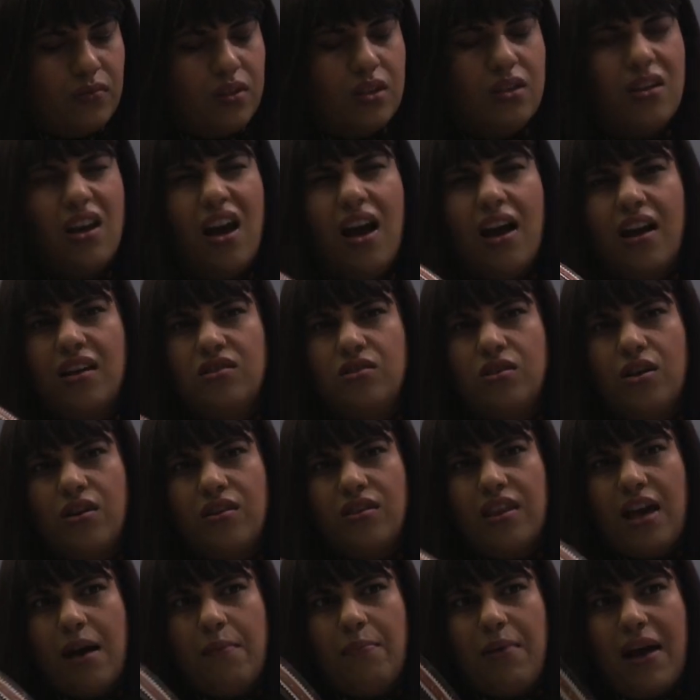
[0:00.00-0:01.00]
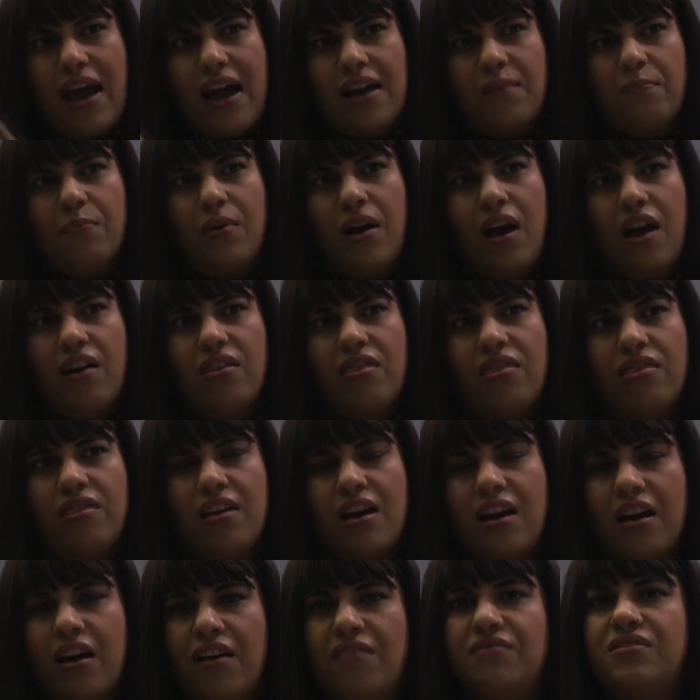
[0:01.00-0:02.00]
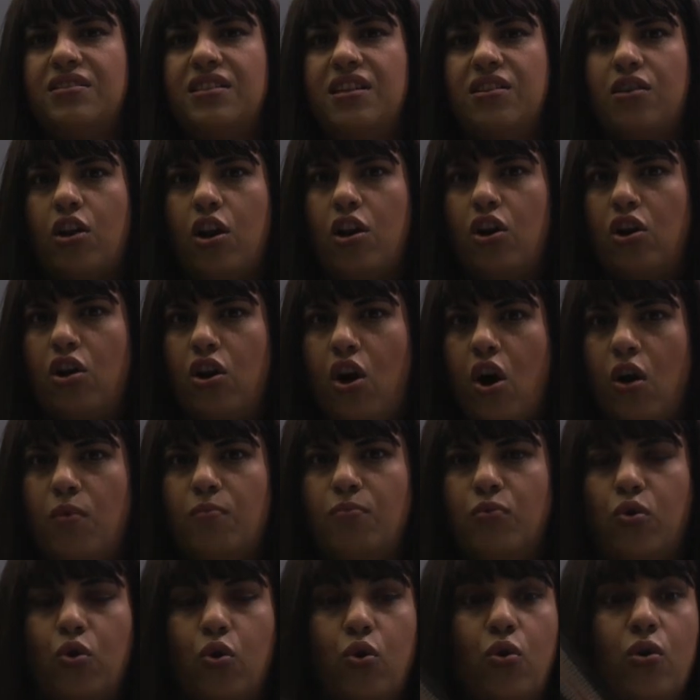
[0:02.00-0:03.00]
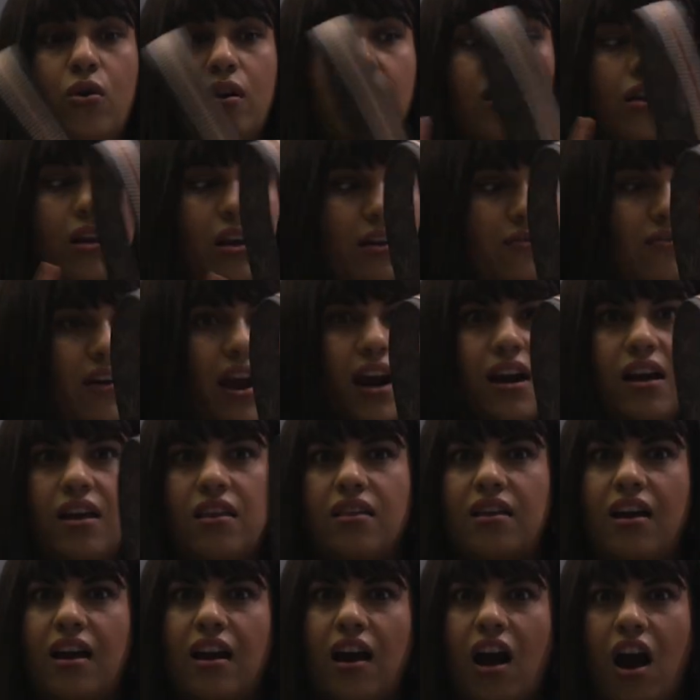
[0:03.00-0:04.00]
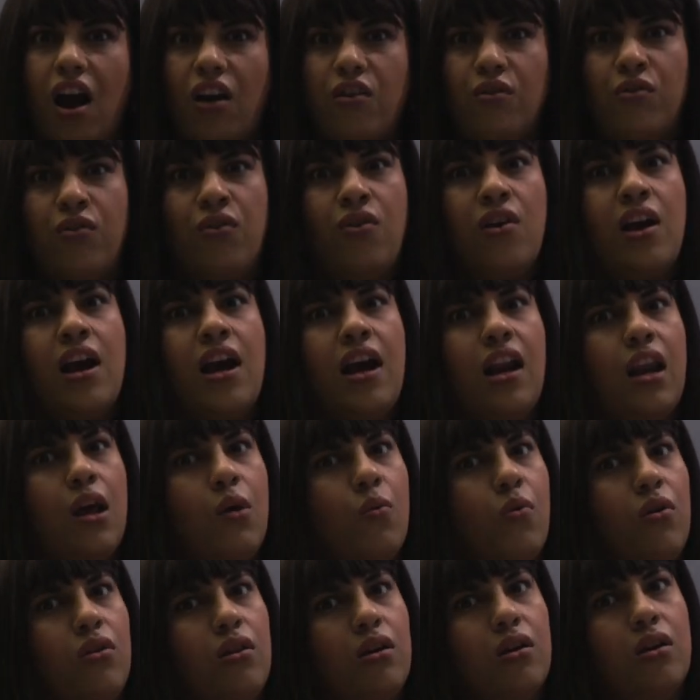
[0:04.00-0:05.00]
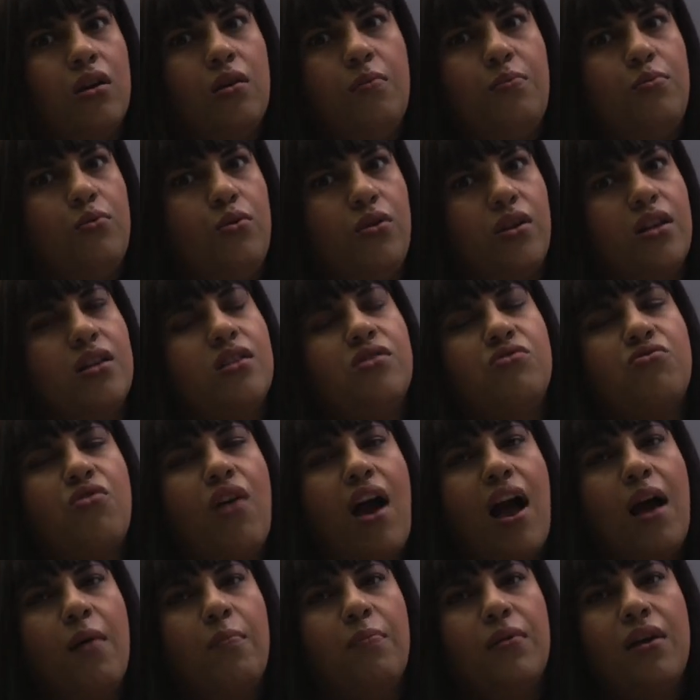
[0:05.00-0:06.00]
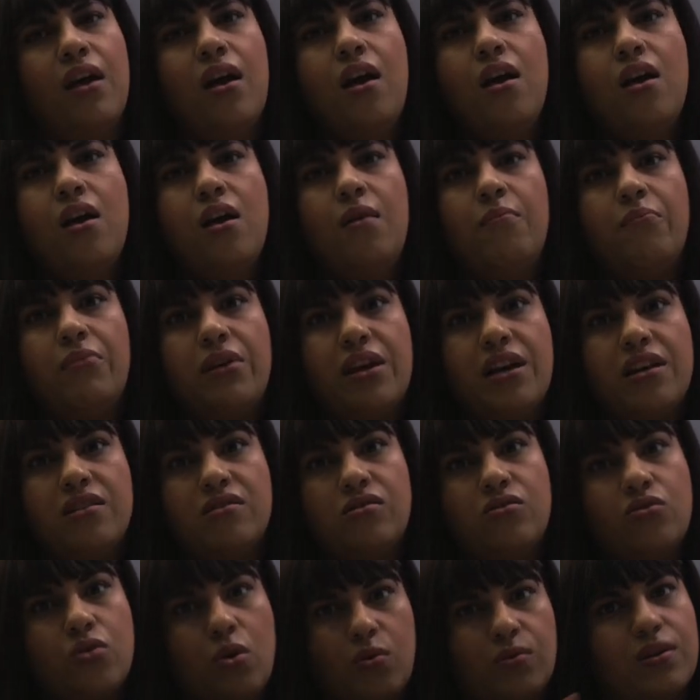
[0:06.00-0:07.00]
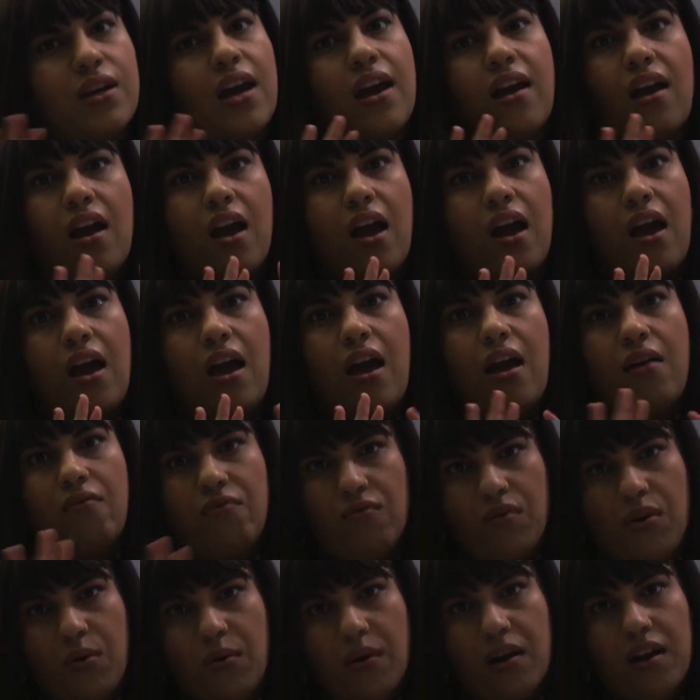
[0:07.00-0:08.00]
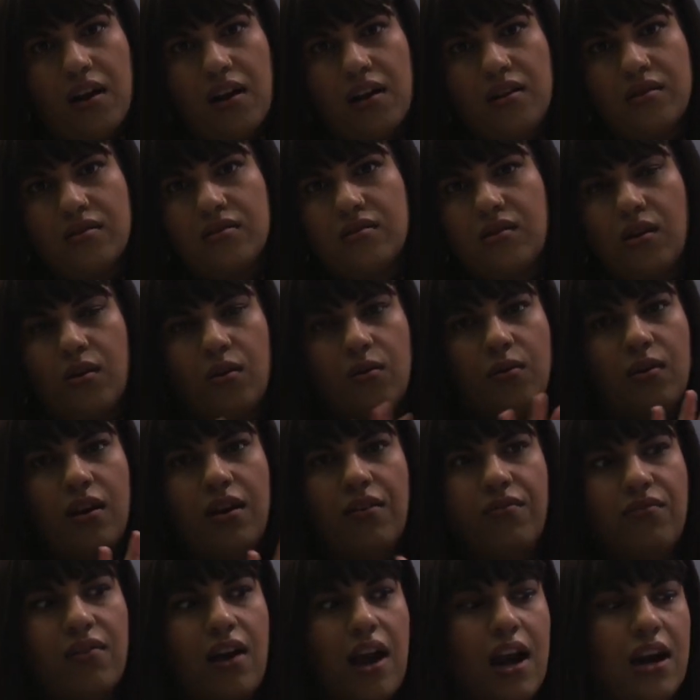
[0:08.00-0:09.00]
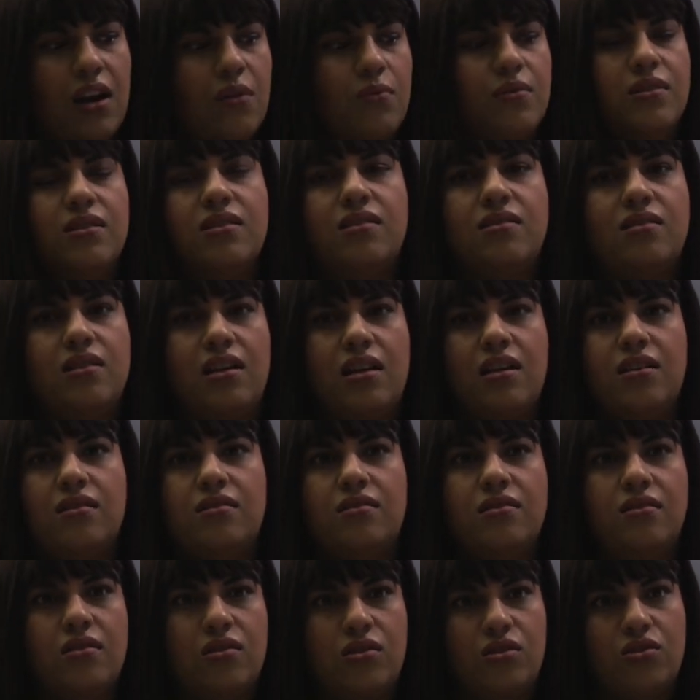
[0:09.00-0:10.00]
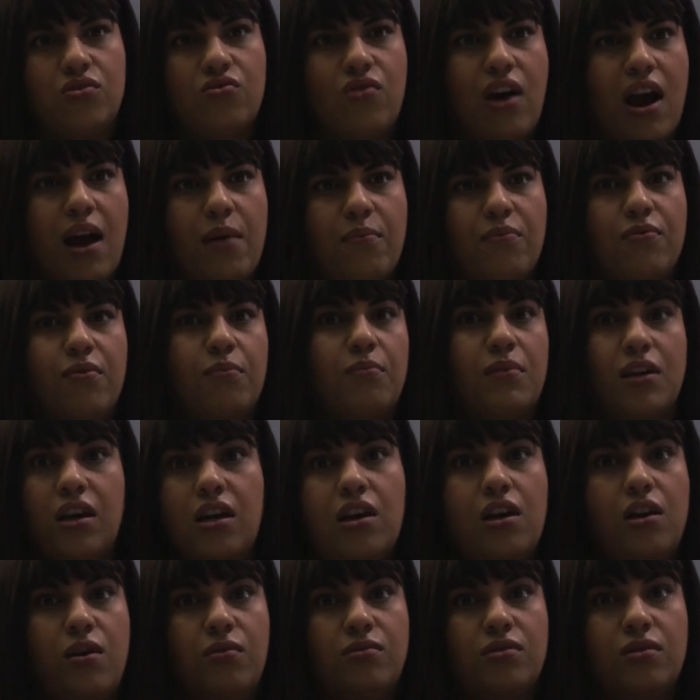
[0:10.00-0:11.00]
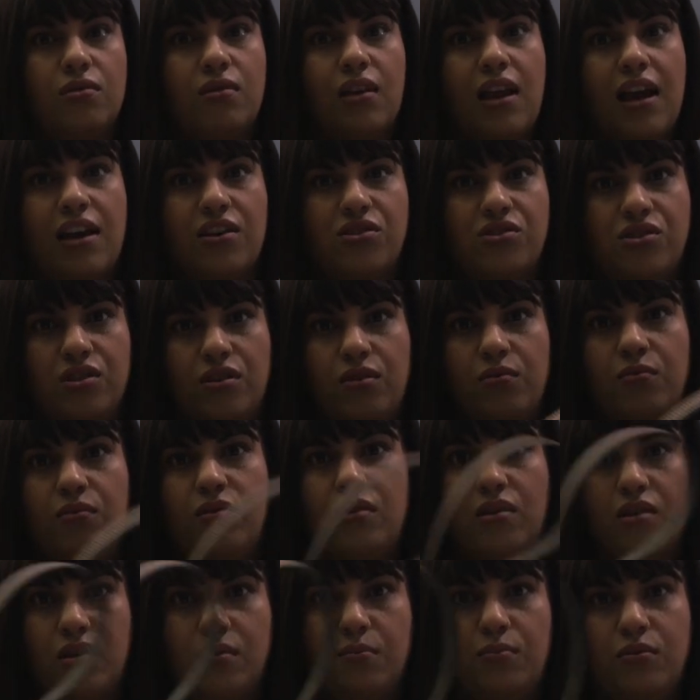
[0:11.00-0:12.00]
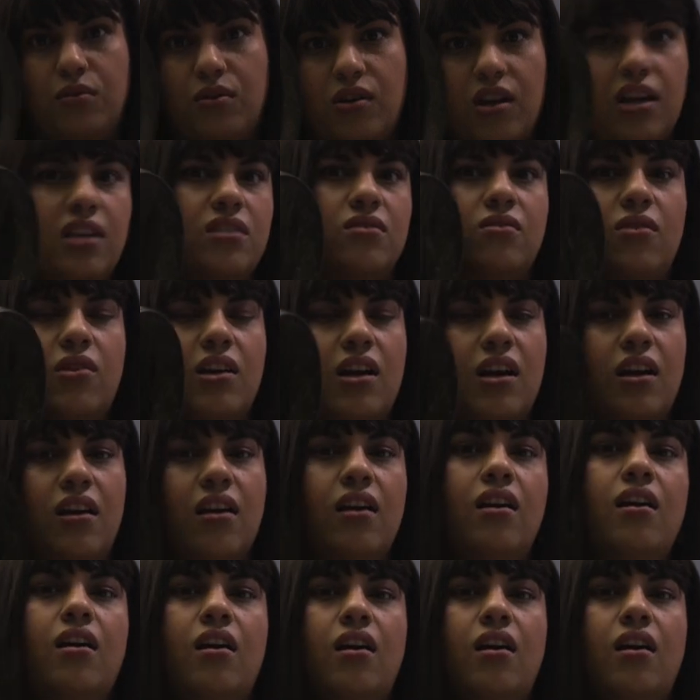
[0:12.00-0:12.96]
So yeah, I took that back, but I think I've seen a lot more. If anything, I really want the kabuki strap, but it is sold out everywhere. So if anyone sees the strap from the Kyoto collection with the kabukis on it,